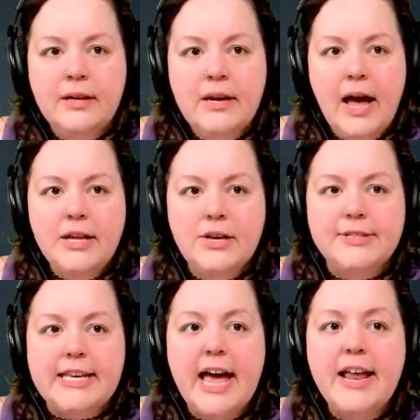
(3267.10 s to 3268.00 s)
how to use
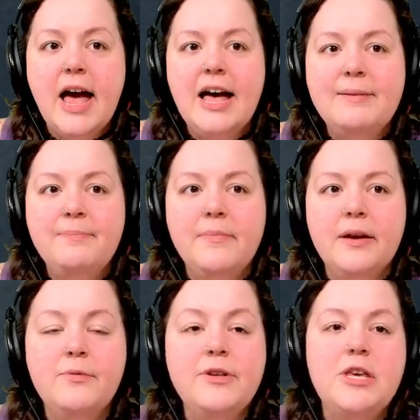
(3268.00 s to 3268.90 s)
it yet. Uh
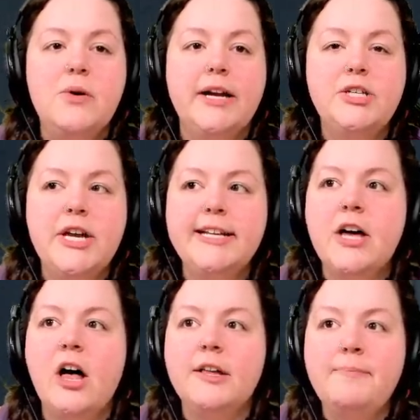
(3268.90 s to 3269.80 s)
with UI cheats,
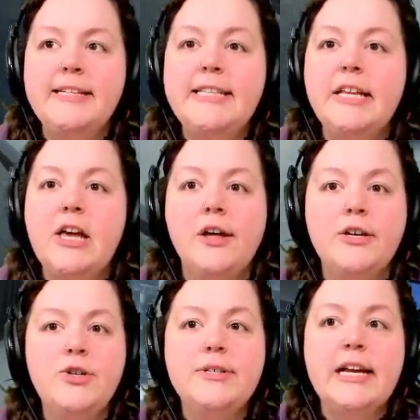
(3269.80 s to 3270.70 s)
all basically all you do is like